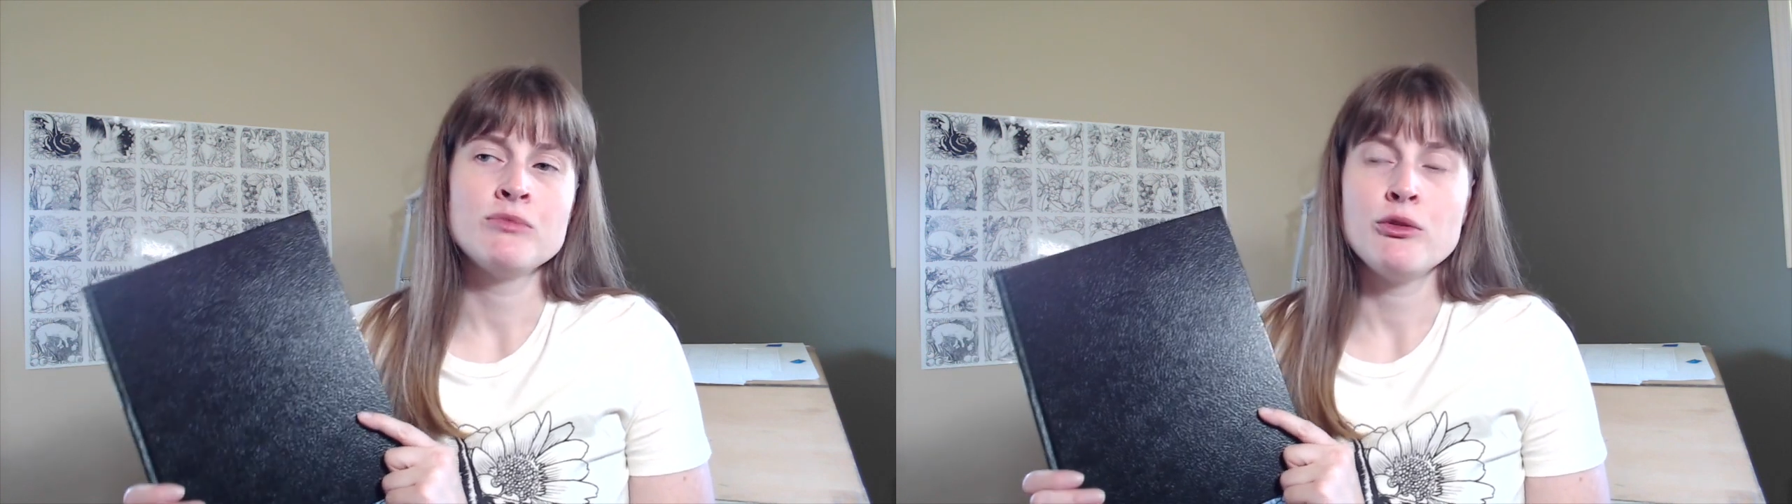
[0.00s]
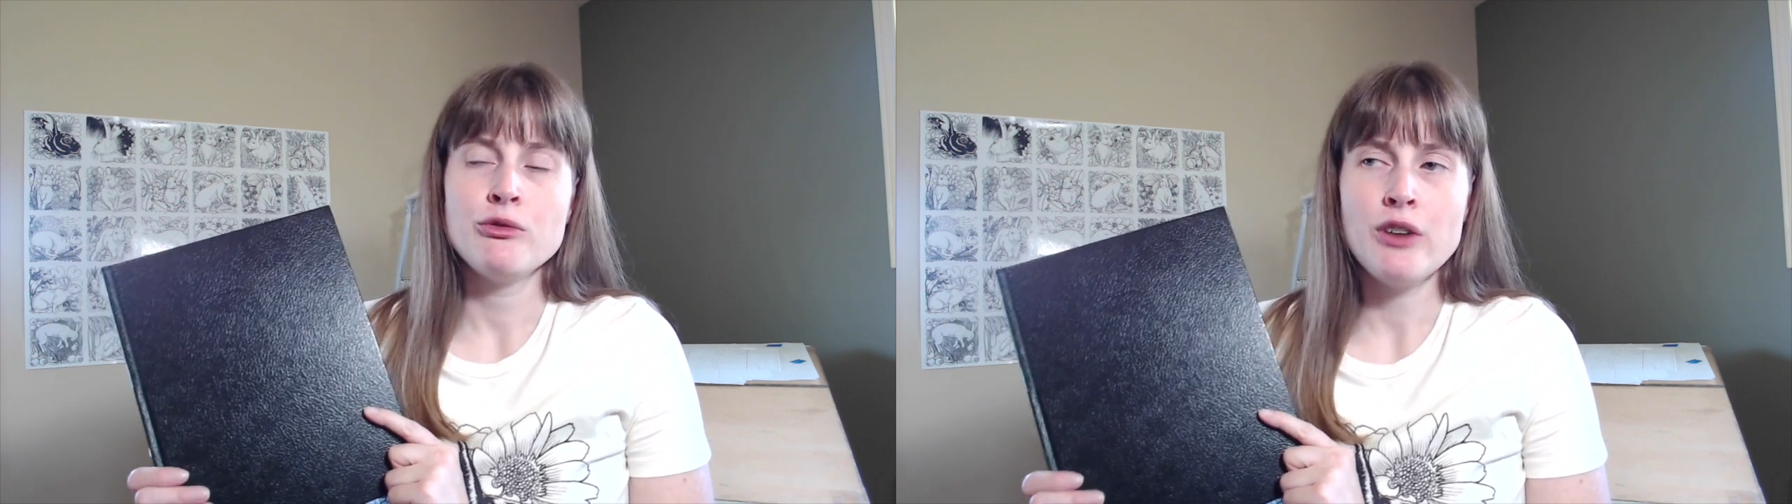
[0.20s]

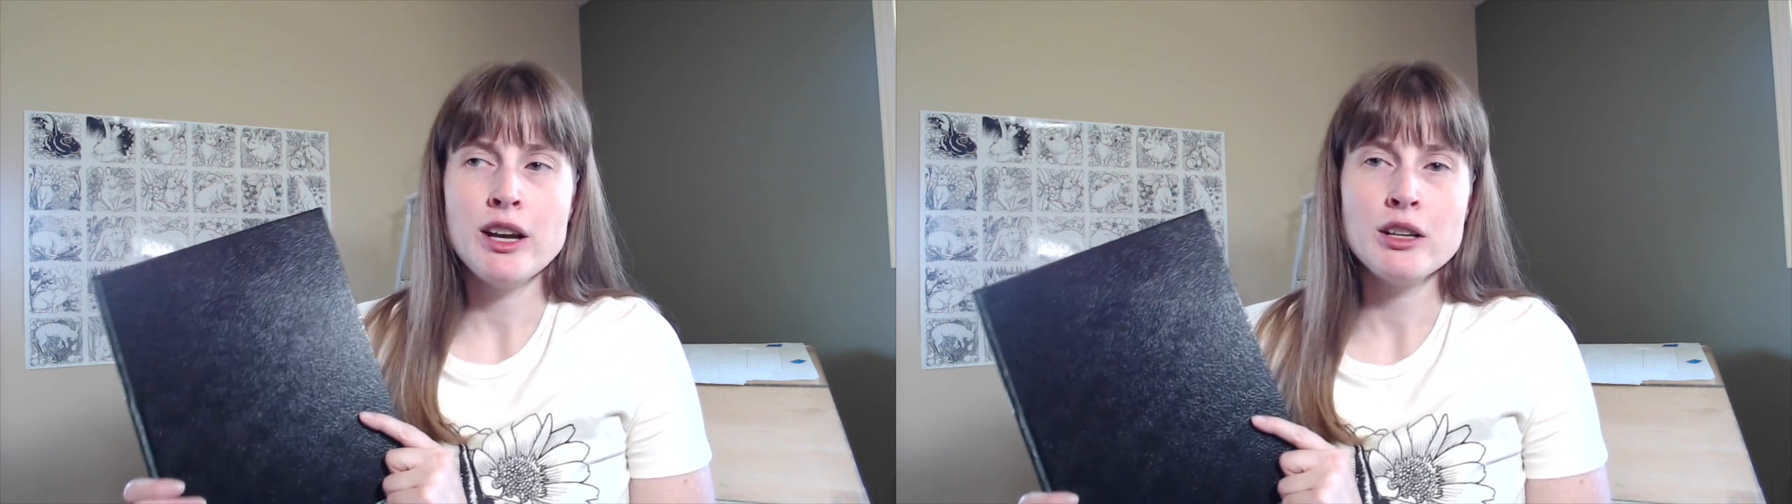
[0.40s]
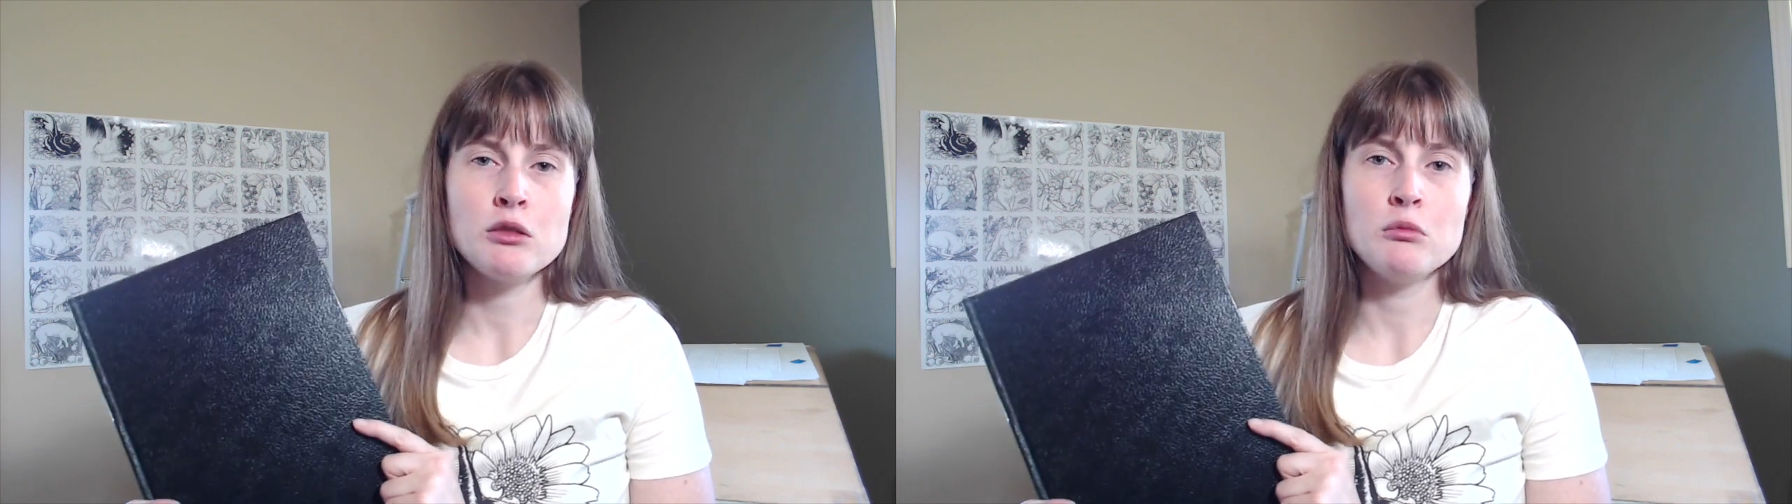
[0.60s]

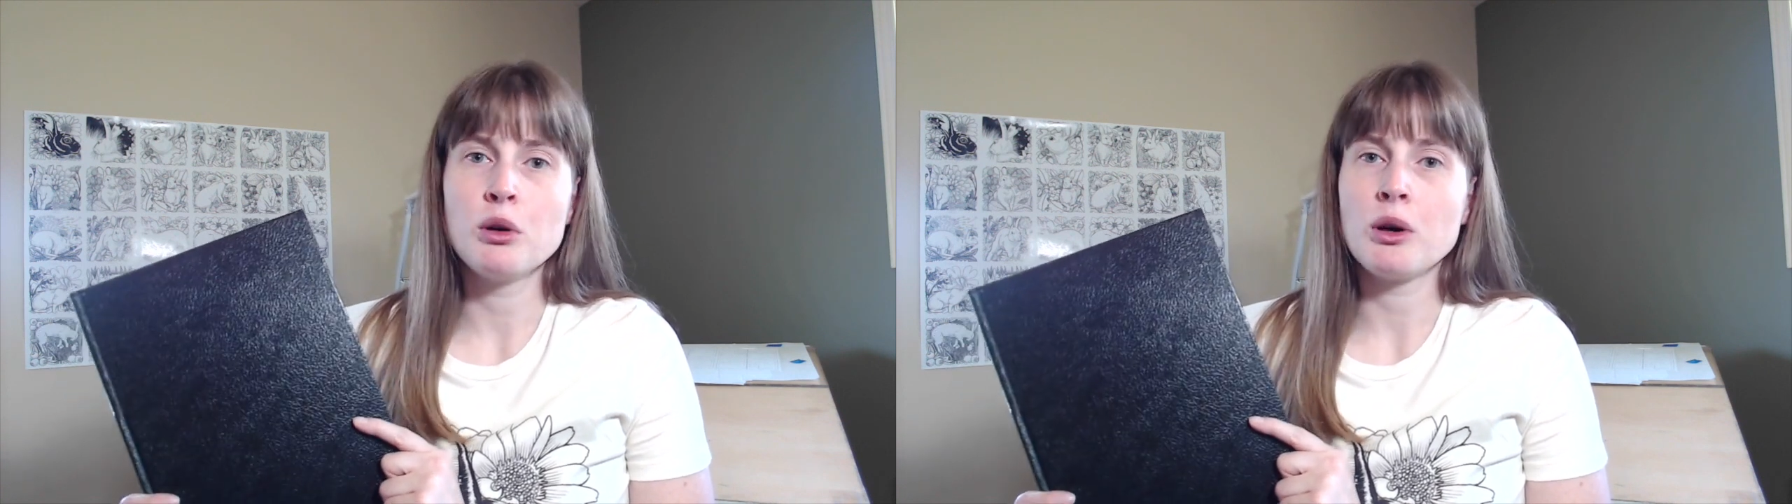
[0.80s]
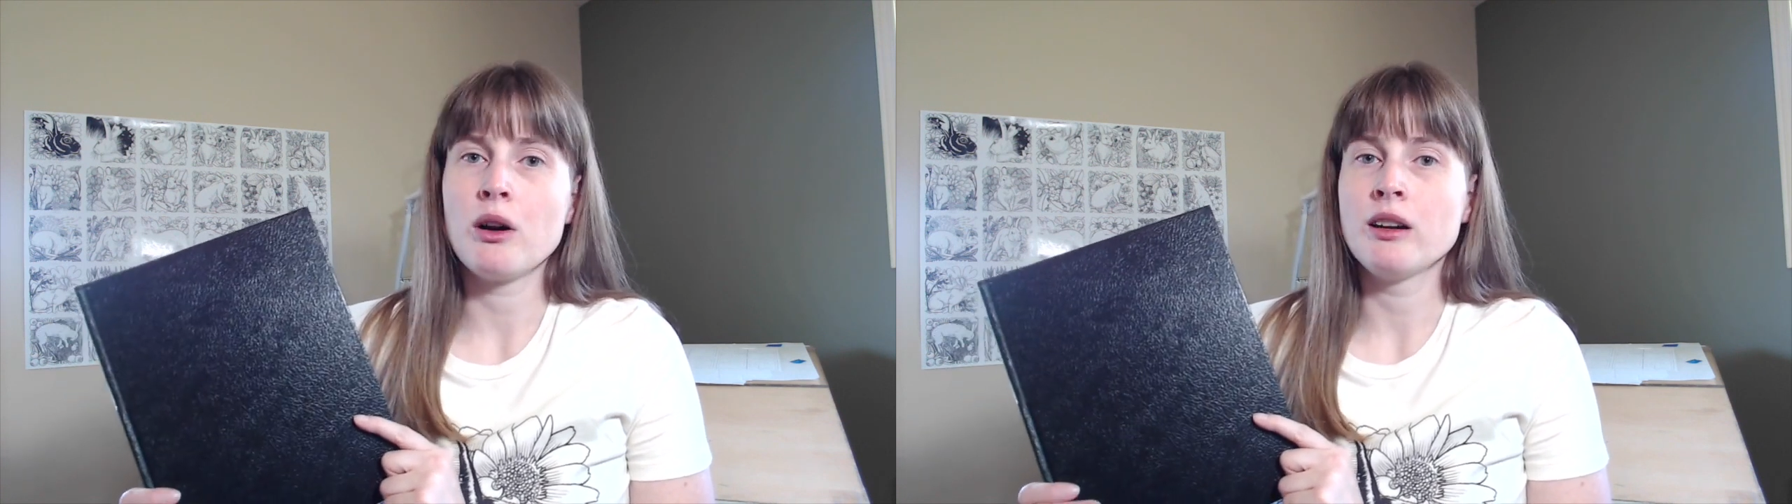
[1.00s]
find a good
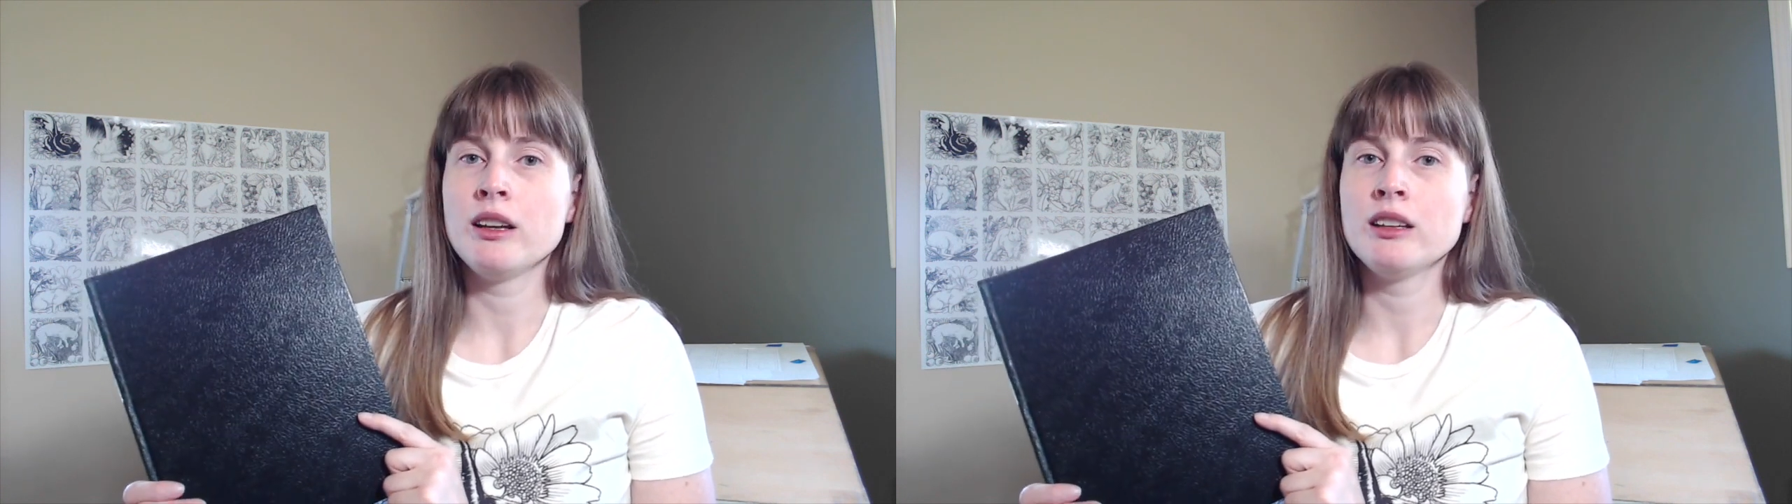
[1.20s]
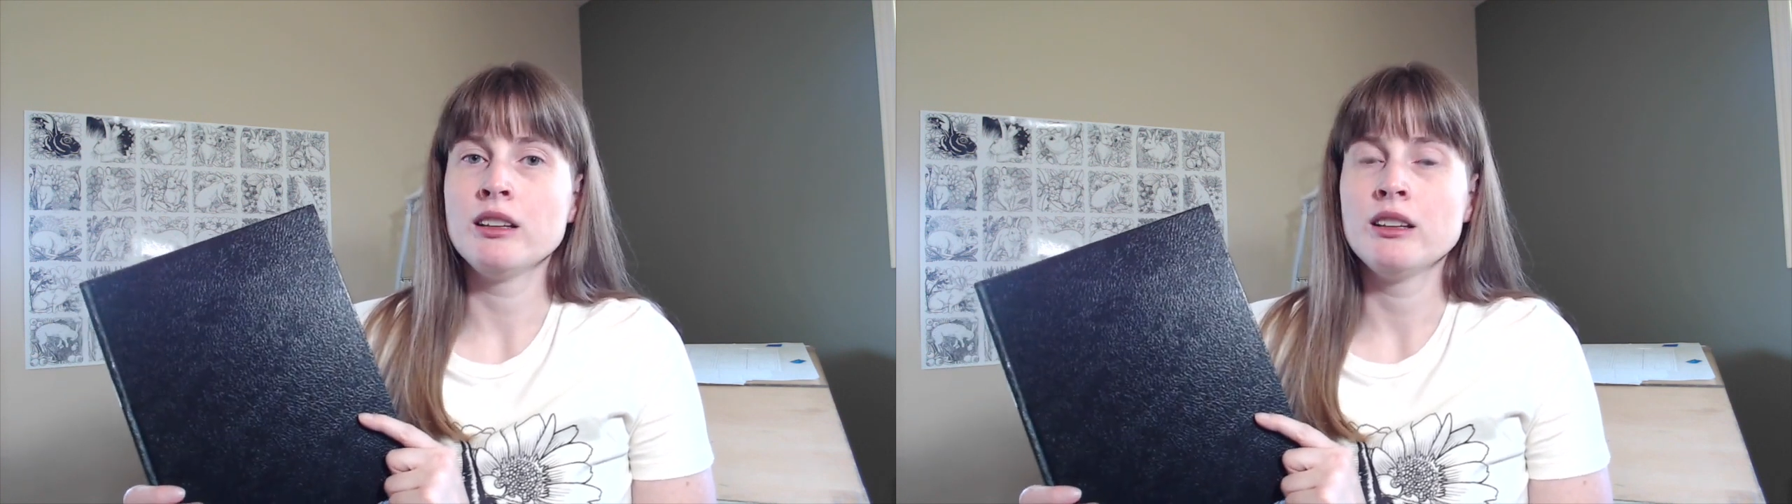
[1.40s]
book on
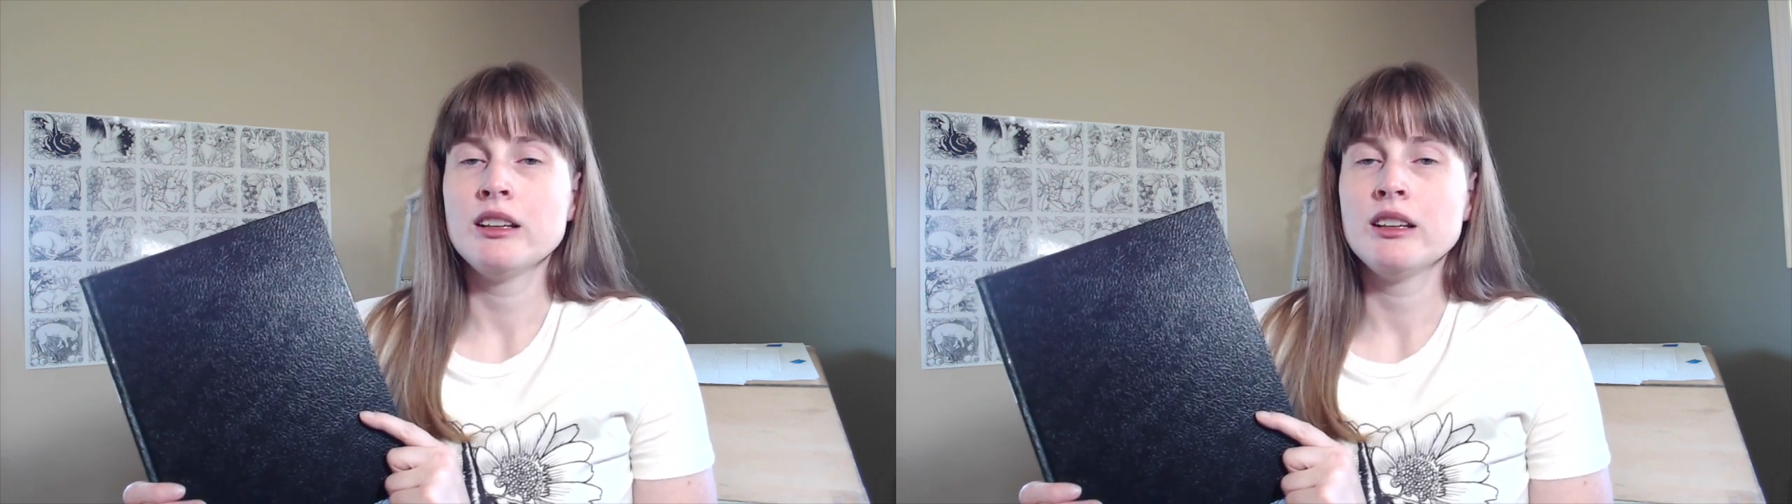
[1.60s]
it.